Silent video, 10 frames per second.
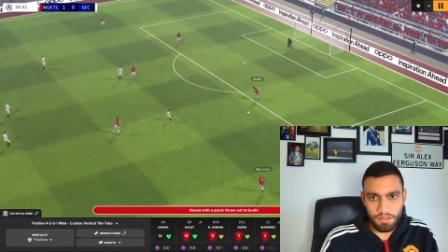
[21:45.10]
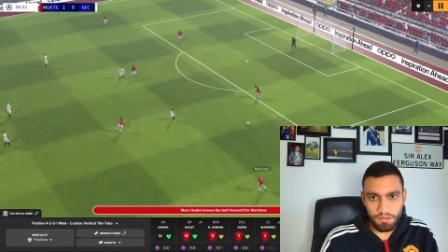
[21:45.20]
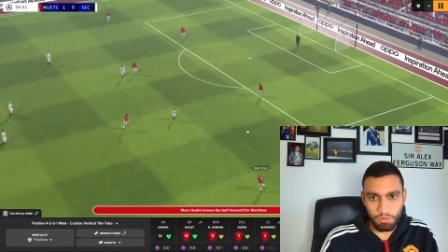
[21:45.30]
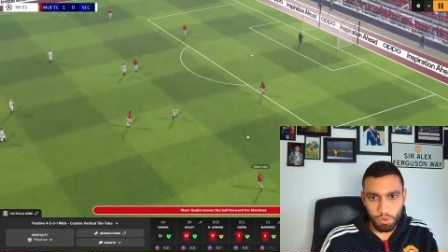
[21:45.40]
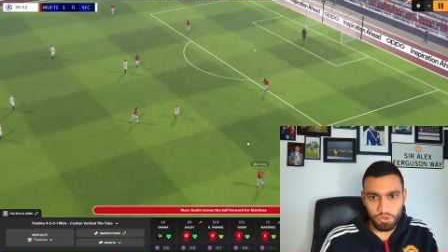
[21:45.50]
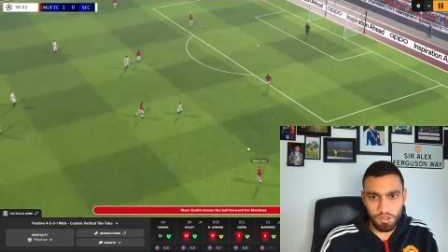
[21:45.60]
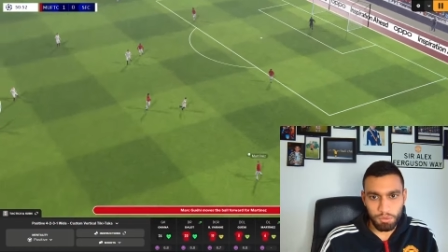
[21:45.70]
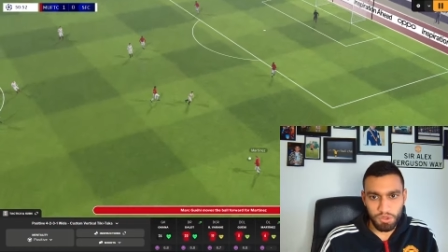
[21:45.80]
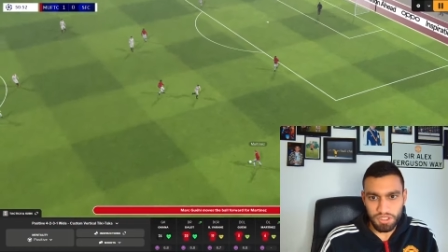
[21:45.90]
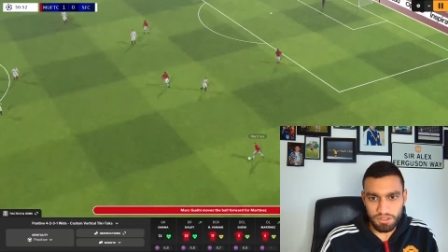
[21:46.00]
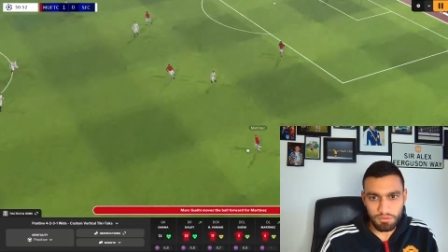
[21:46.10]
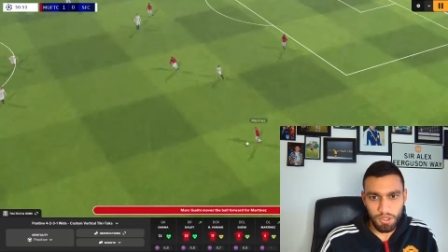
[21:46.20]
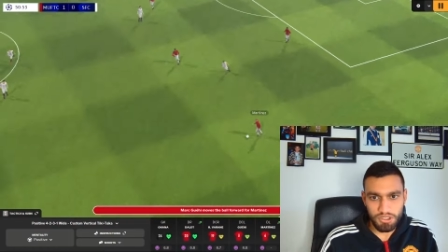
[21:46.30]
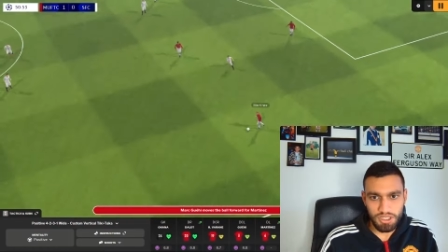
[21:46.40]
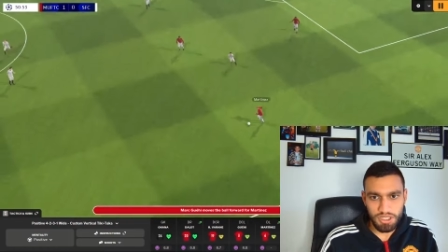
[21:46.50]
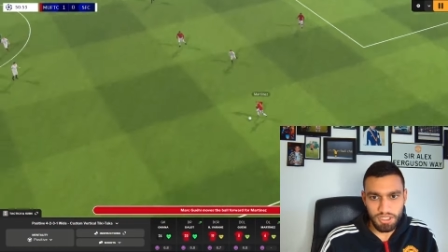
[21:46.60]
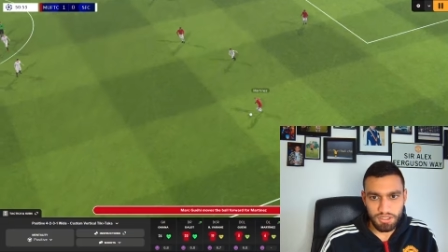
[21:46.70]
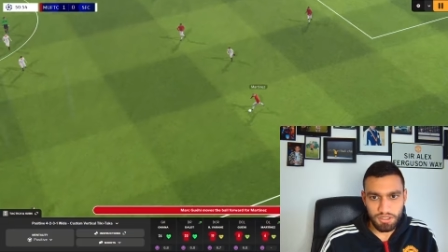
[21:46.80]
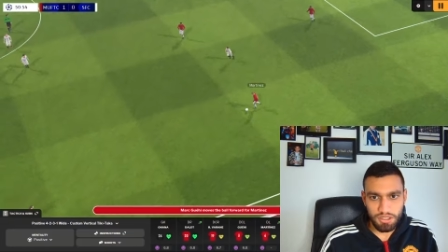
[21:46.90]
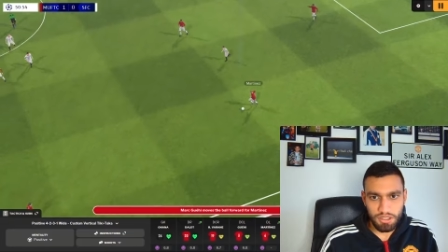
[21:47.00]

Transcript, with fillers: walks with the ball, gives it to Martinez.